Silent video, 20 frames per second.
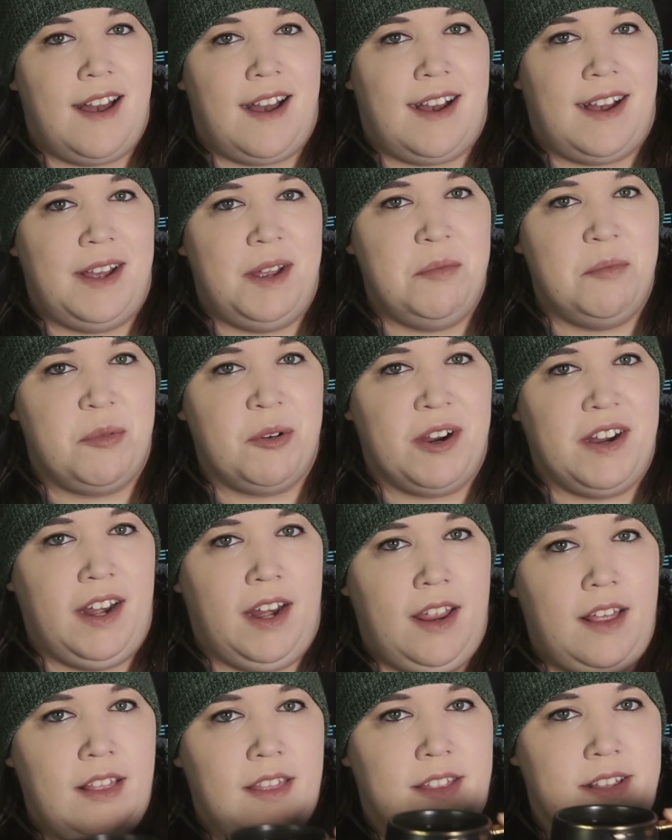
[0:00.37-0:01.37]
I'm
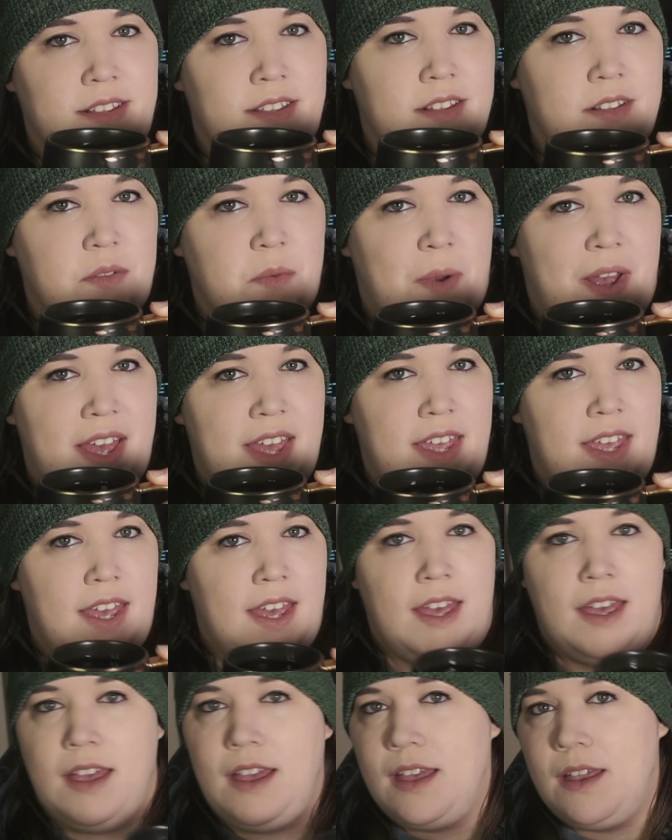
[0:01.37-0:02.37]
Brittany, this is Wei
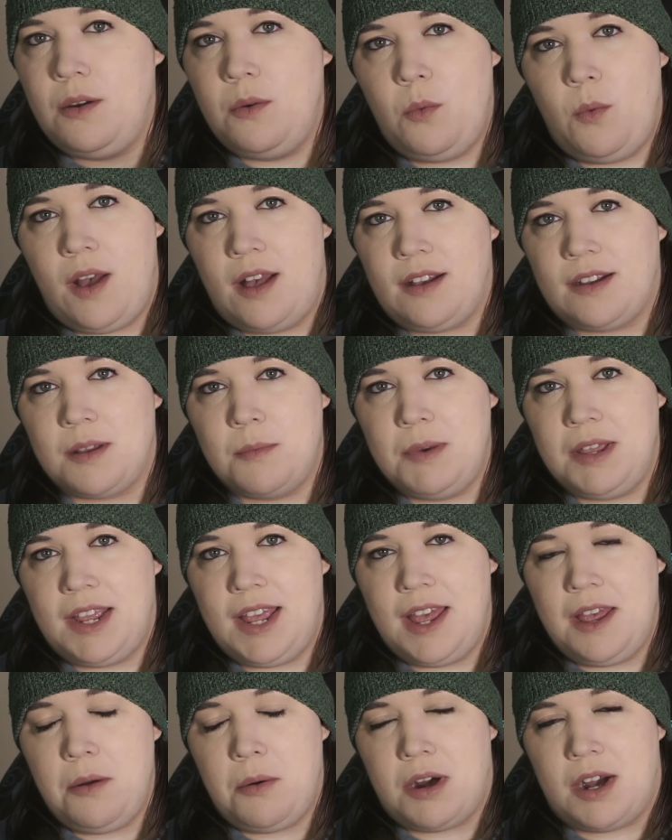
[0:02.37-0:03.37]
Ying, and welcome to
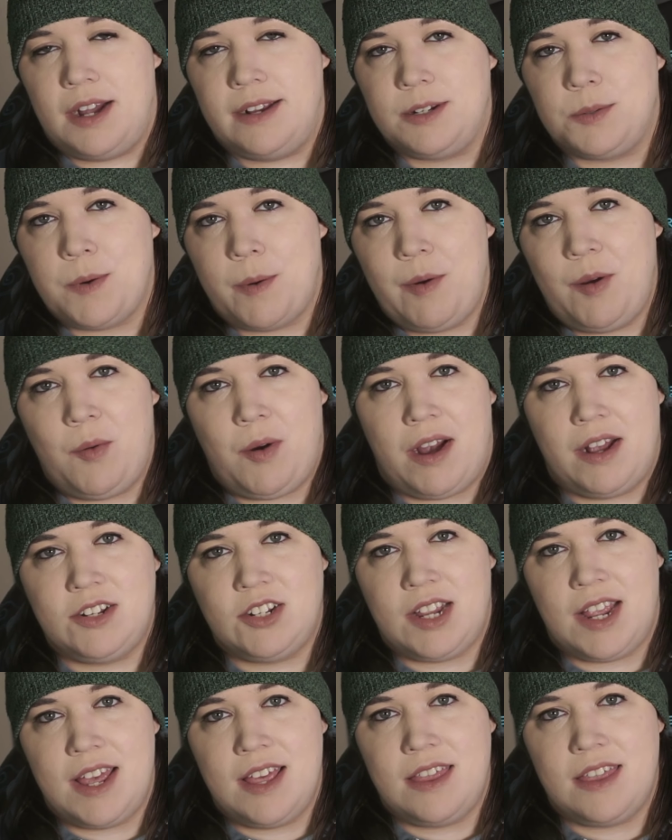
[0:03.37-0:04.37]
Gaywatch, where we
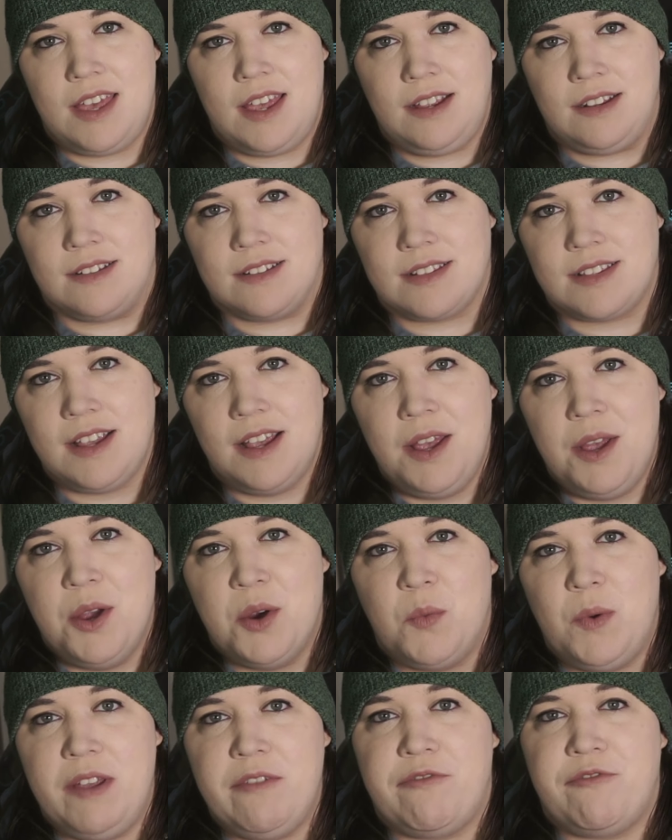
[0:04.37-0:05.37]
watch gay things.
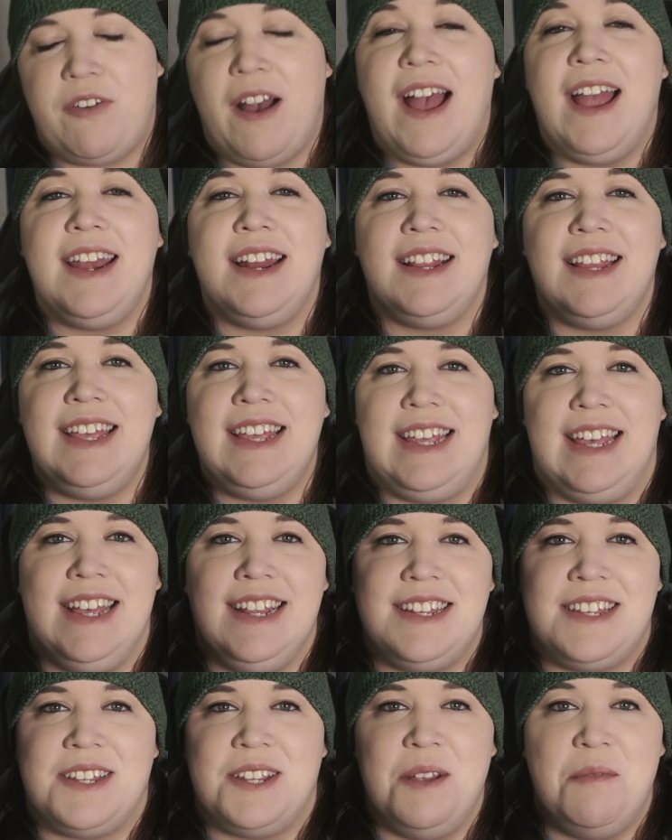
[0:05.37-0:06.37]
We finally
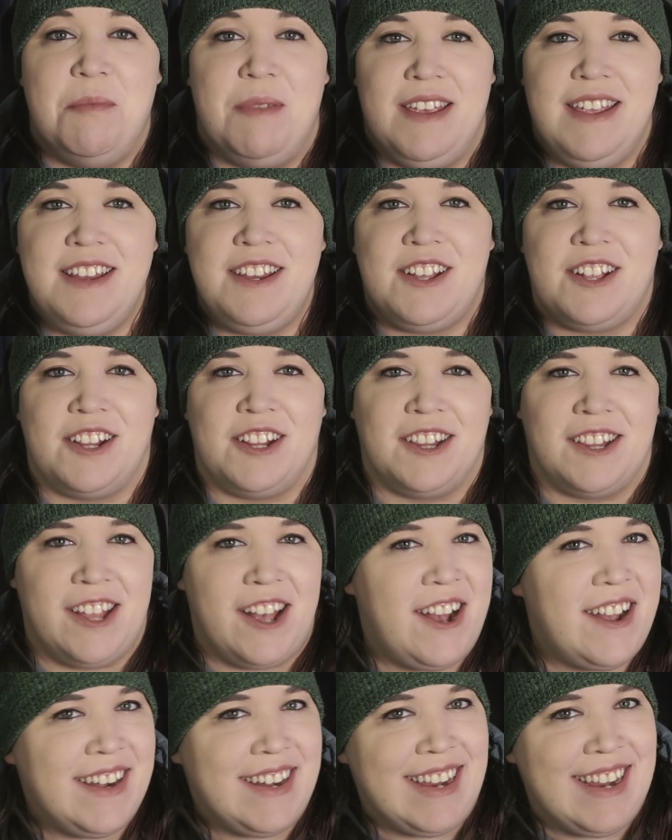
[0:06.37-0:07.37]
get to meet
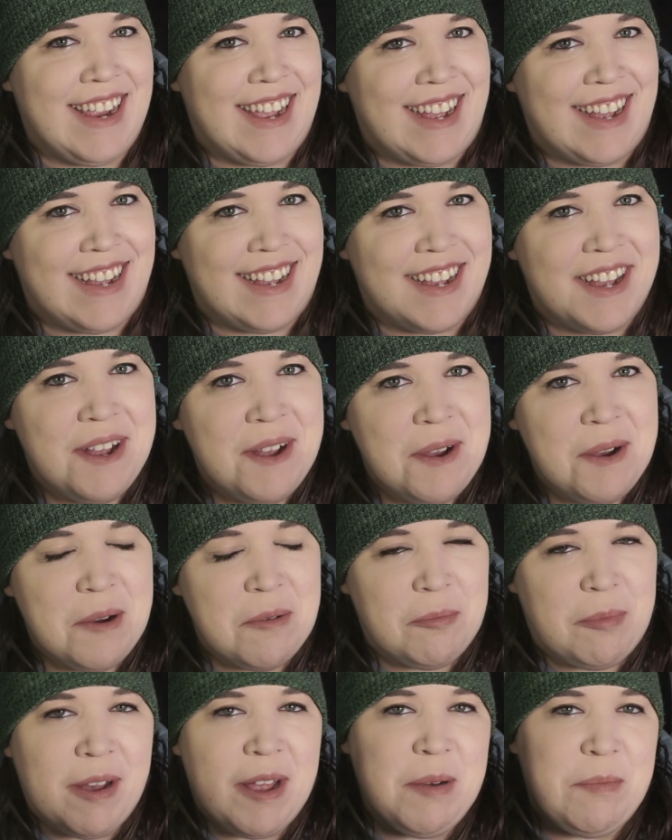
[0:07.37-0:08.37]
Claudia.
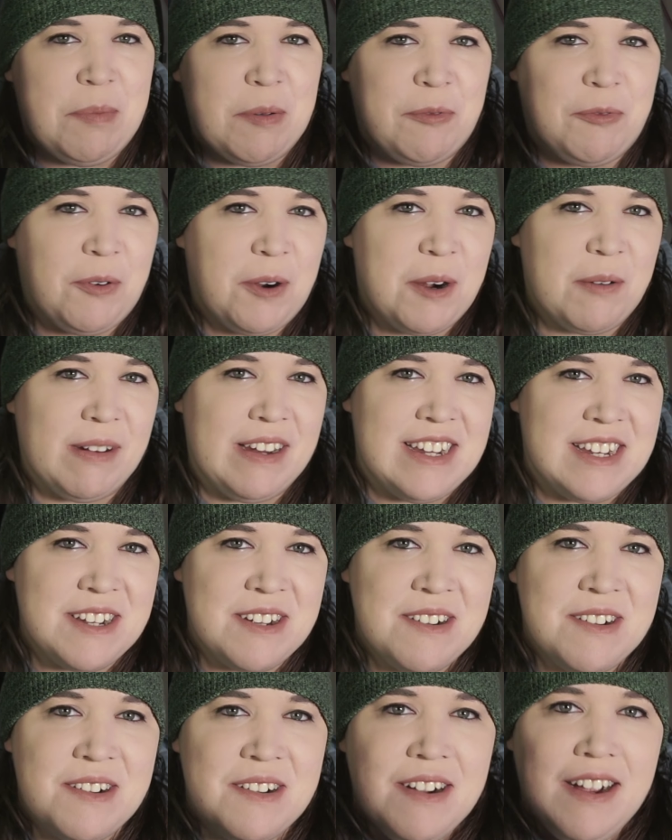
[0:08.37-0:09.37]
But before we
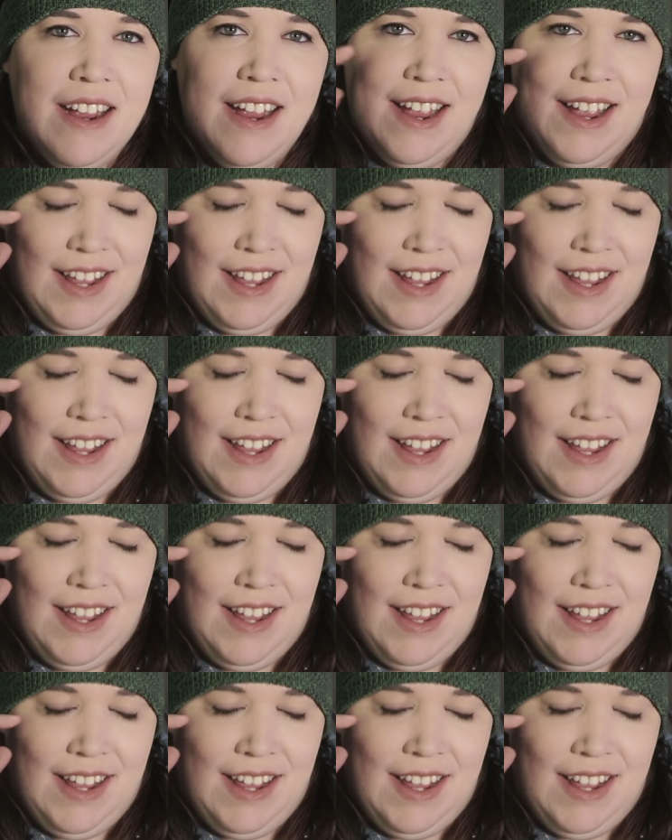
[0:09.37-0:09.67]
do,